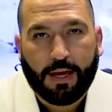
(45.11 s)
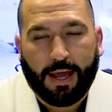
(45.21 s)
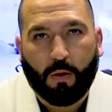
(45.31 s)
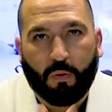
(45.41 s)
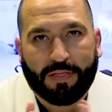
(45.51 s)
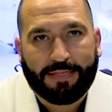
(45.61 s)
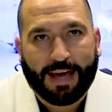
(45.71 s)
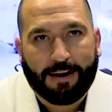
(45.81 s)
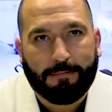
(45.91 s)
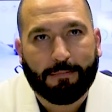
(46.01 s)
And with
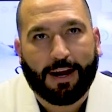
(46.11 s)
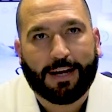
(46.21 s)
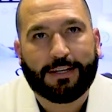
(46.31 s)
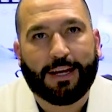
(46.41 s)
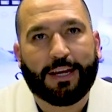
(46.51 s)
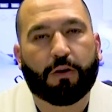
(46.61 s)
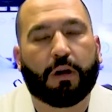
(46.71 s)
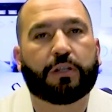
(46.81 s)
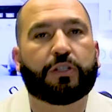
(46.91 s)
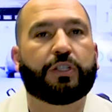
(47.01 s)
that in mind, here
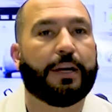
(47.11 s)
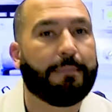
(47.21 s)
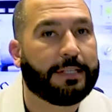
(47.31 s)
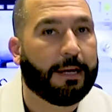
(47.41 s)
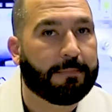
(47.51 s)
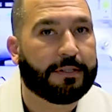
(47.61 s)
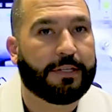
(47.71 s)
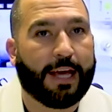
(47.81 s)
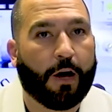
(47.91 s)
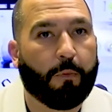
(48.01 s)
are some tips
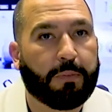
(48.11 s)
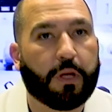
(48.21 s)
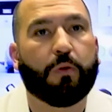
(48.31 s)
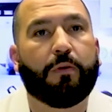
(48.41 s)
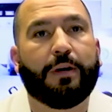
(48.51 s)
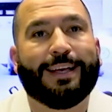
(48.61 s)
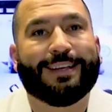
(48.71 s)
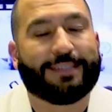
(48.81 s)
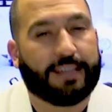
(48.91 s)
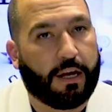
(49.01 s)
to help you
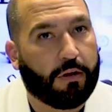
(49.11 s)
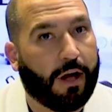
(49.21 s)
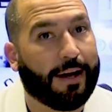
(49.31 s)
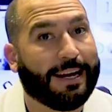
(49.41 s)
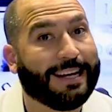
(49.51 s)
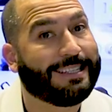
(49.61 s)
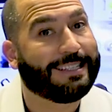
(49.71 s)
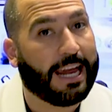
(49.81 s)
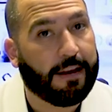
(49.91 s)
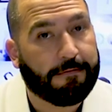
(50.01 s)
settle on a
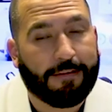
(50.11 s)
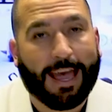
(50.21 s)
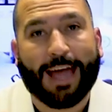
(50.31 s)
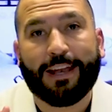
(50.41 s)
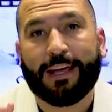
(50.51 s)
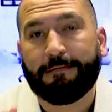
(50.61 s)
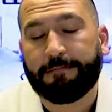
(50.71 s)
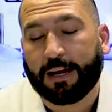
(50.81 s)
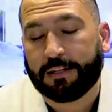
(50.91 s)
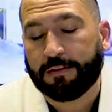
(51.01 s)
safe and
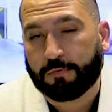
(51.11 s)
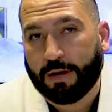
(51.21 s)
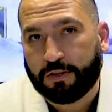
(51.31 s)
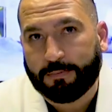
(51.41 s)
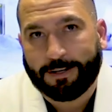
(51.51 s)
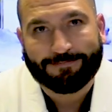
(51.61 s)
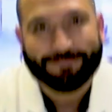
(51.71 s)
effective regimen.